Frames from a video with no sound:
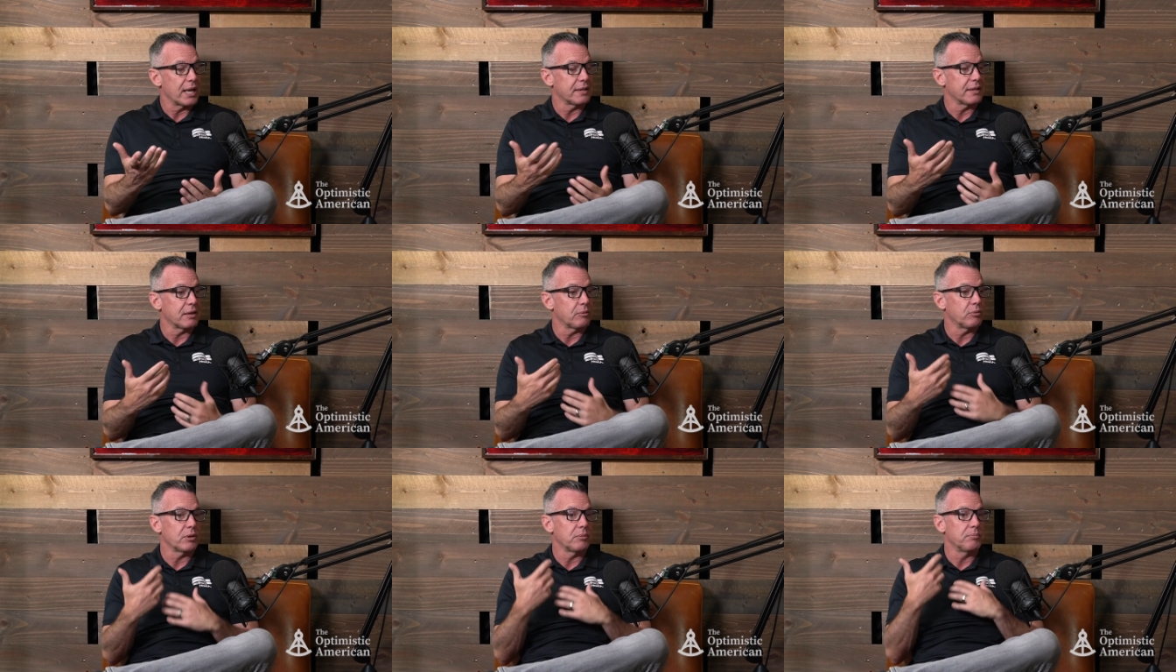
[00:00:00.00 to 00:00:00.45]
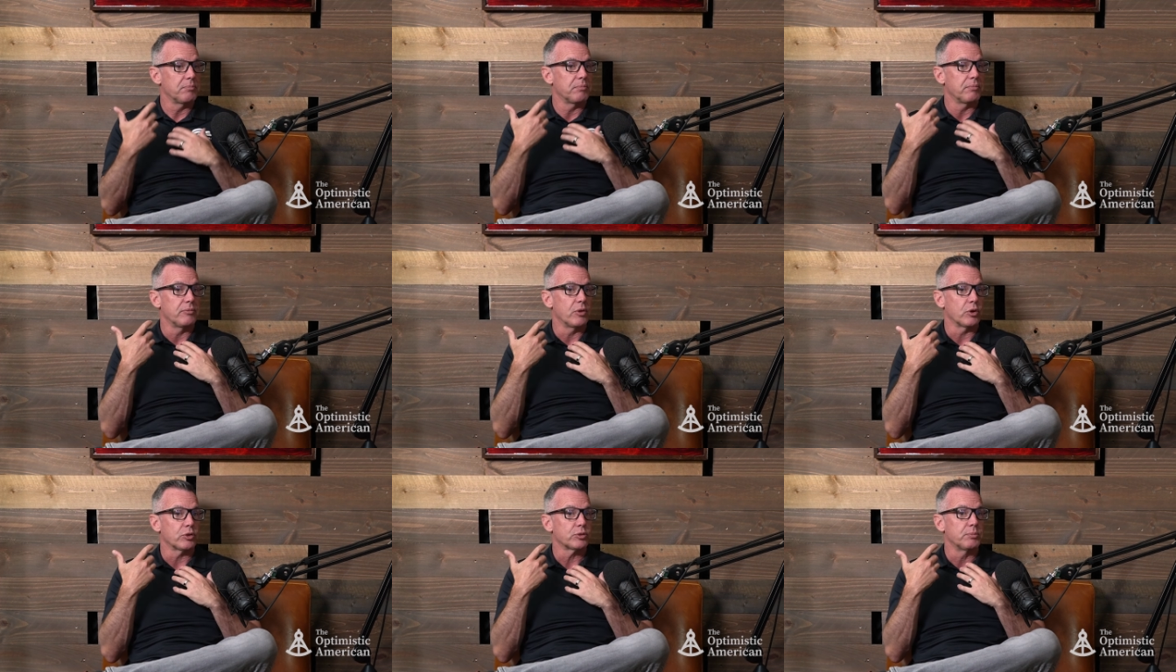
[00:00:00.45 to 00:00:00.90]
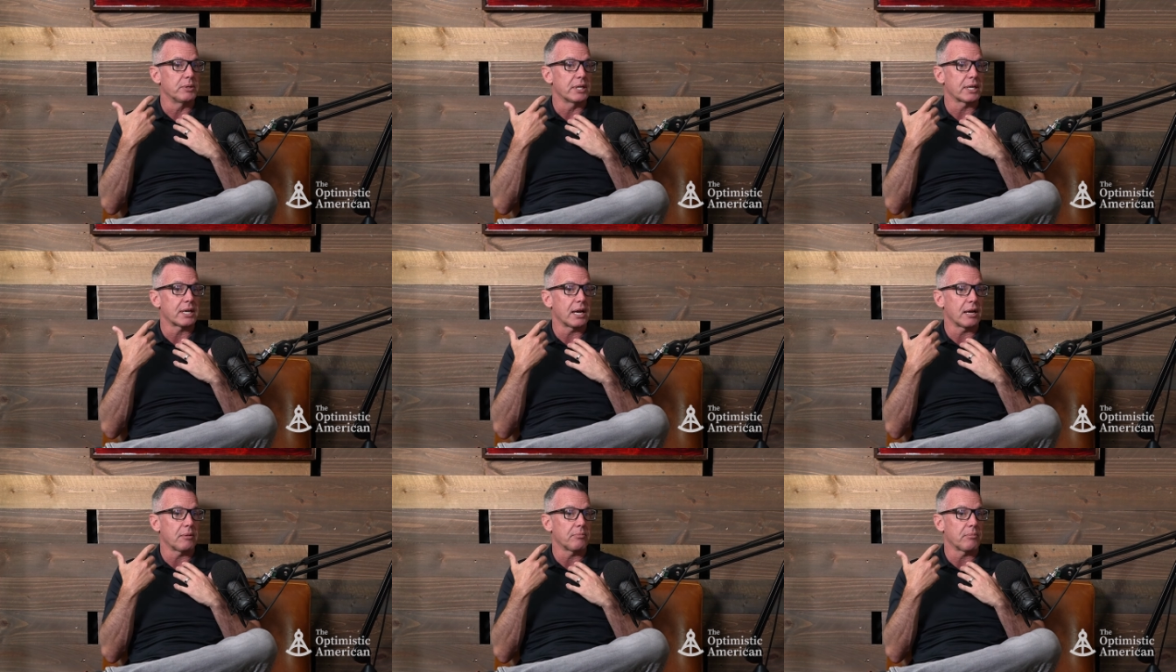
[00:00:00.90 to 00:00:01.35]
and then we those
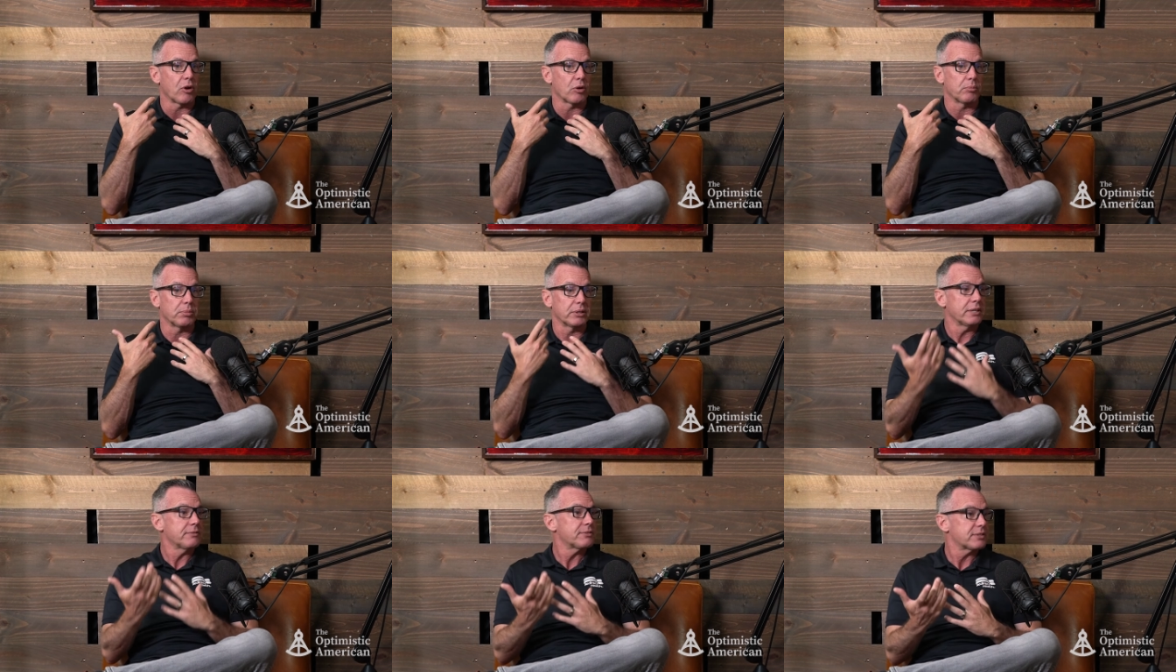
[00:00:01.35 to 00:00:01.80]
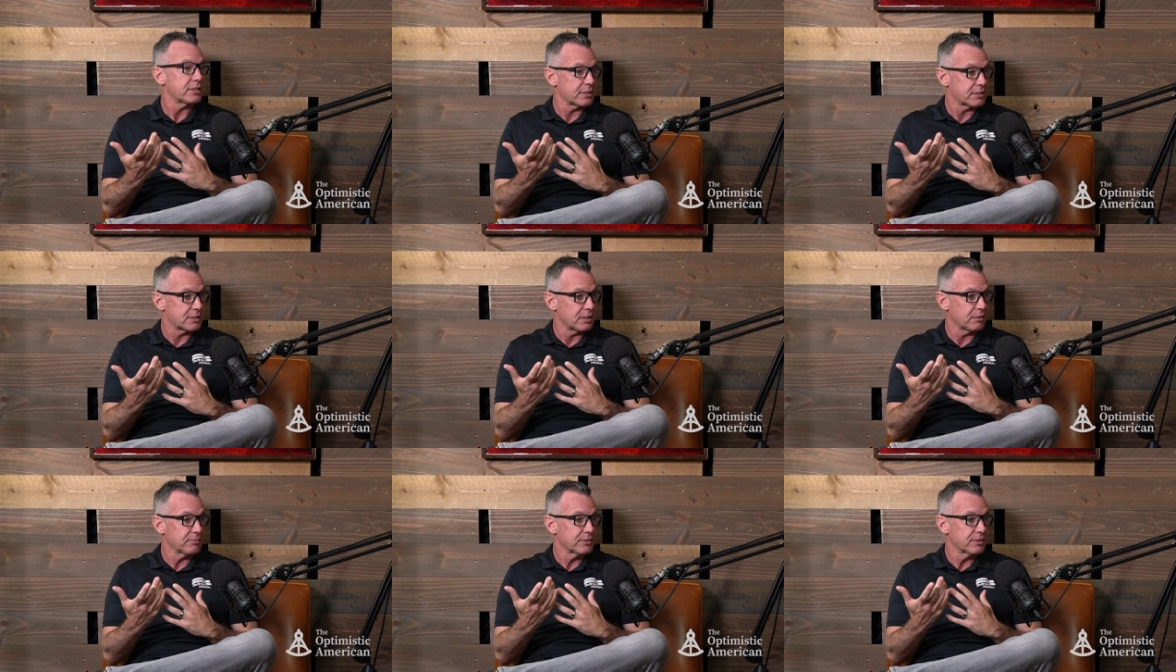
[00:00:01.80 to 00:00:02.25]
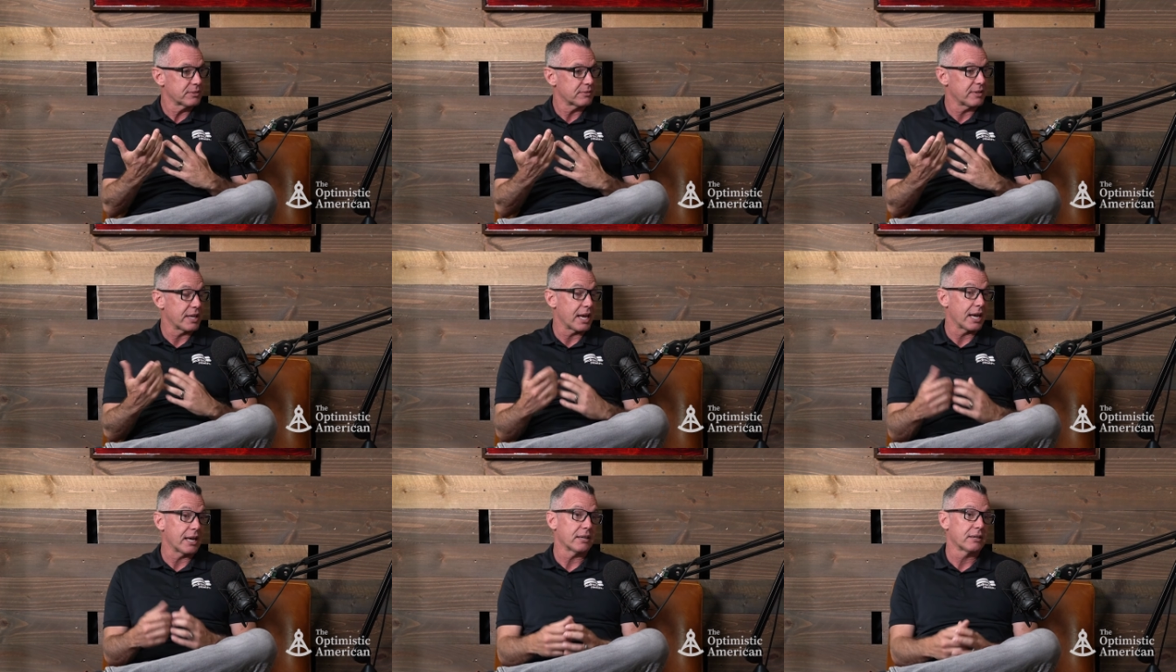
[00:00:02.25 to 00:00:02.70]
become our belief systems
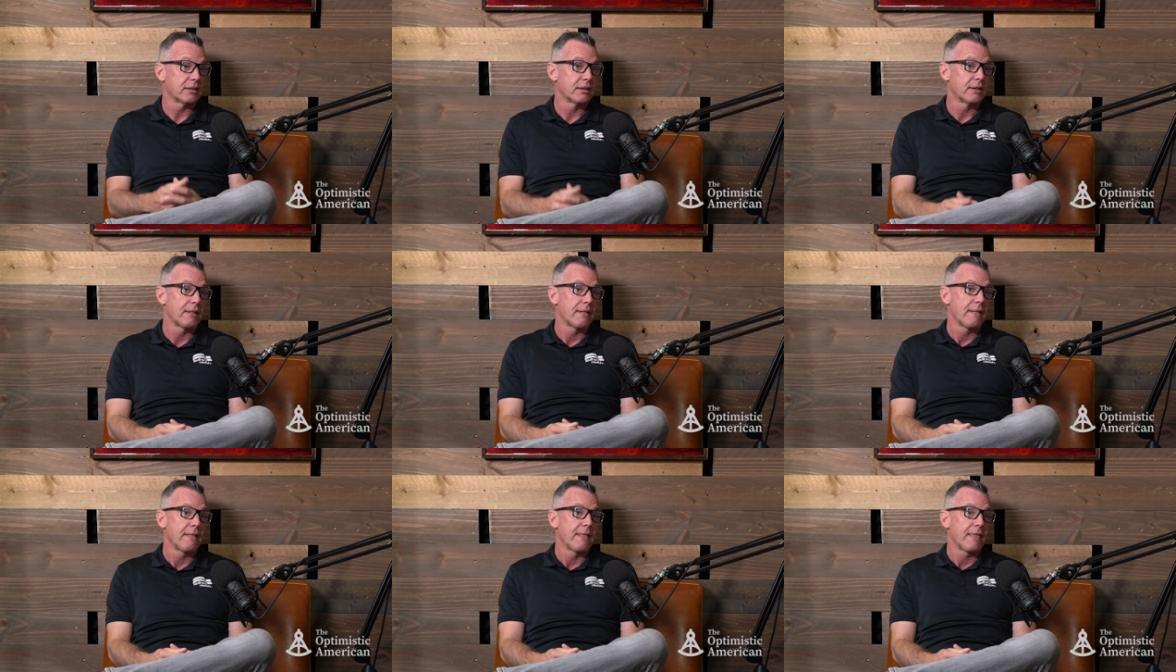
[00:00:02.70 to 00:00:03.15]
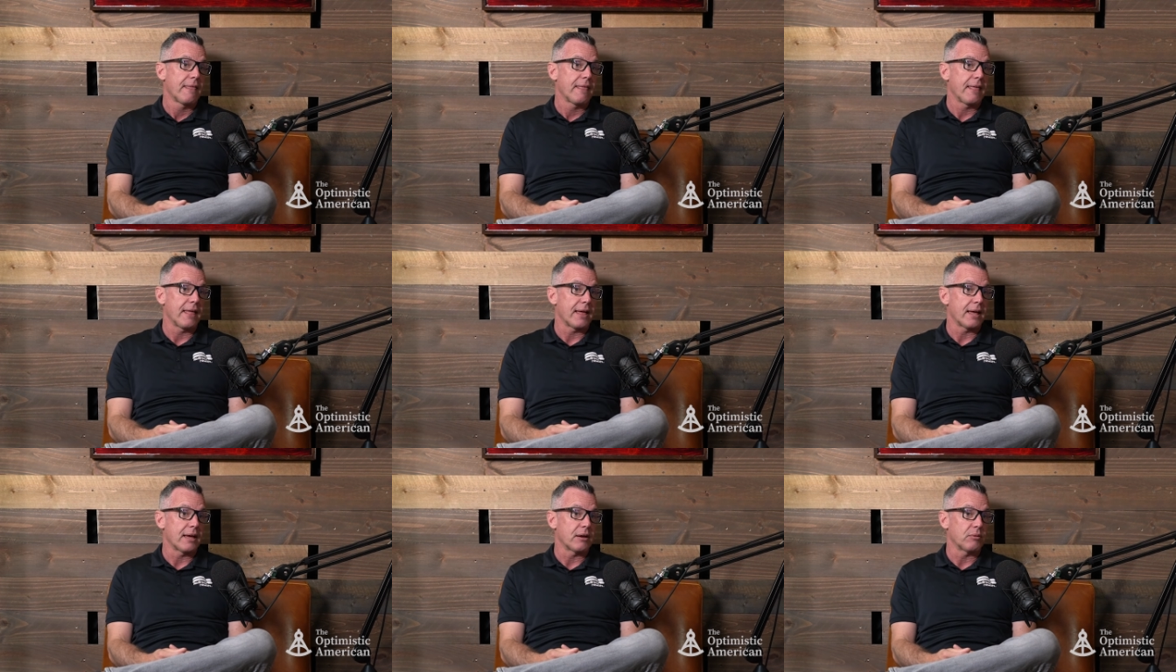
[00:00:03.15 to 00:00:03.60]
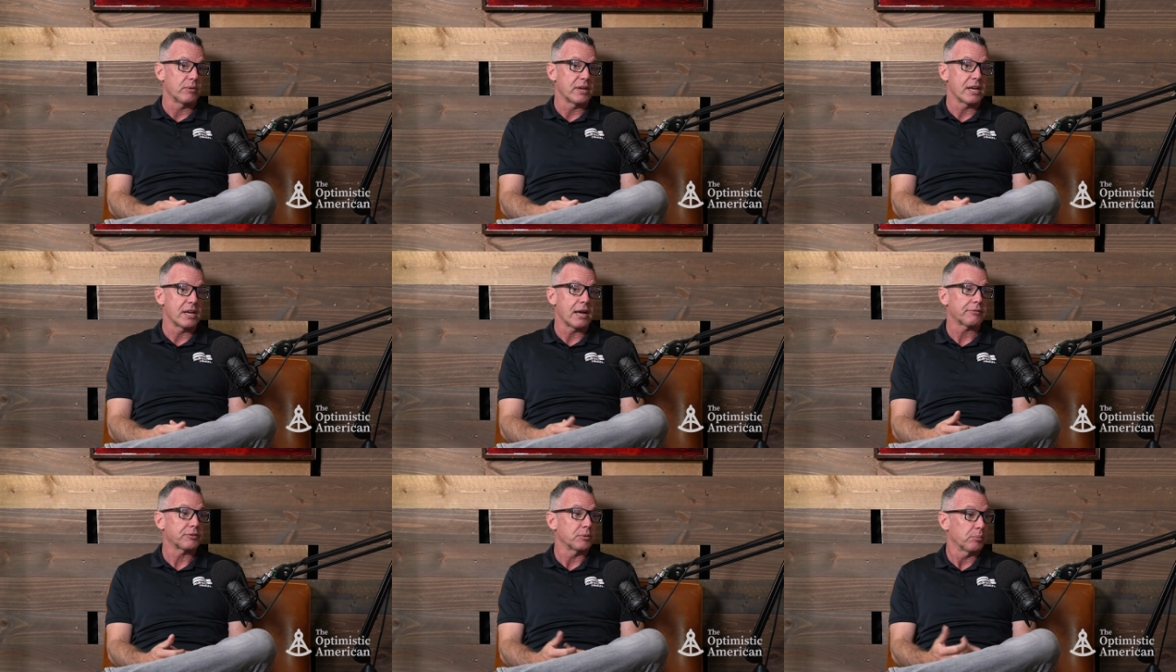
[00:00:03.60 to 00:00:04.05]
that uh, we
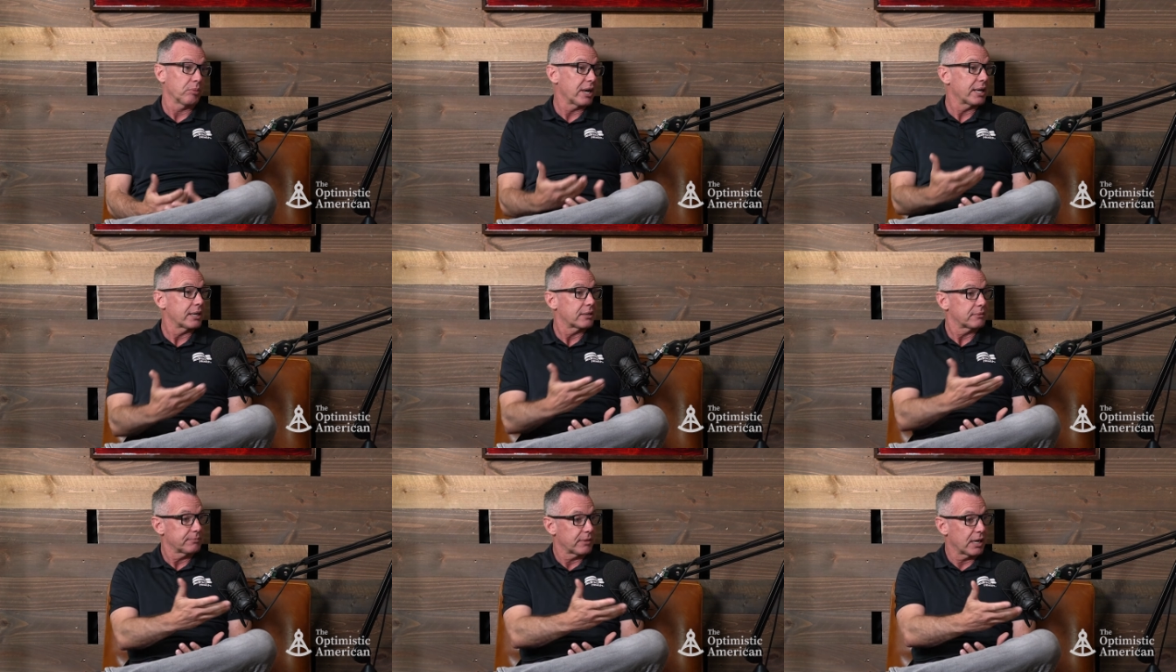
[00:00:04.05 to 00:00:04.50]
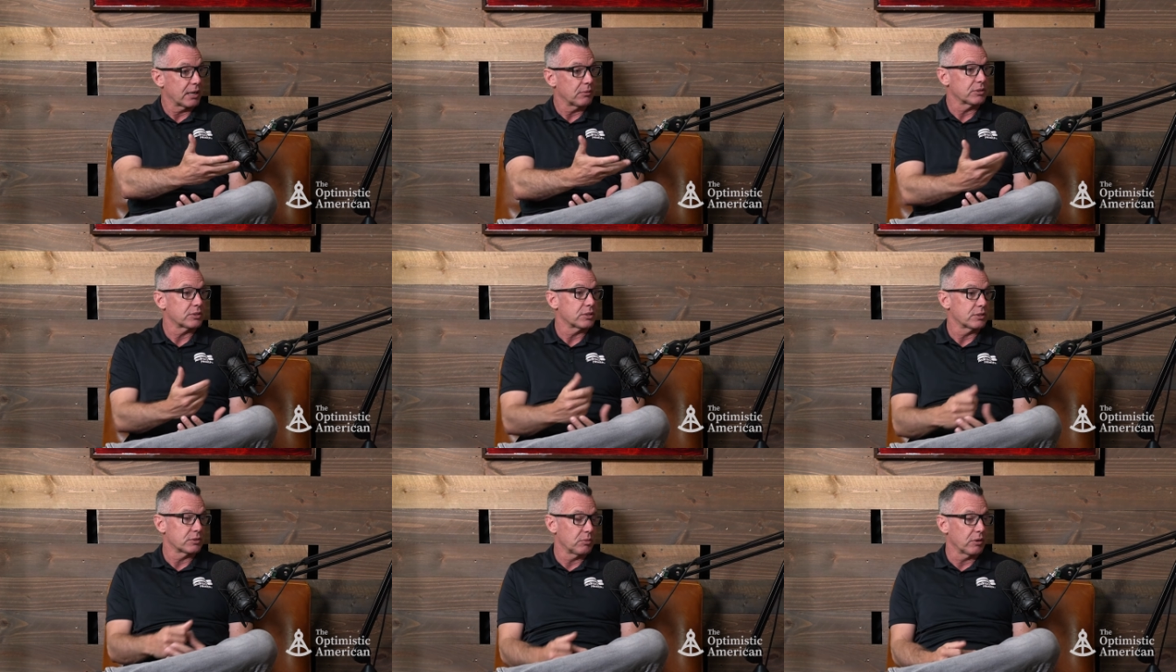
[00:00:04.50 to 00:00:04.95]
have to break, right? Which is mm-hmm.